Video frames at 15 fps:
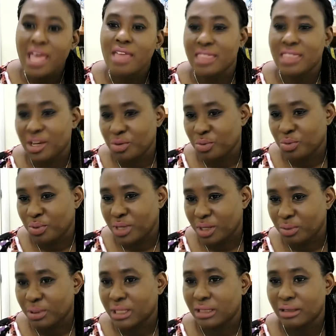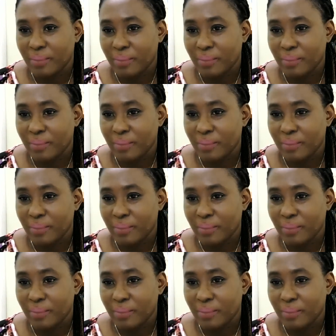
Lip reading: then we will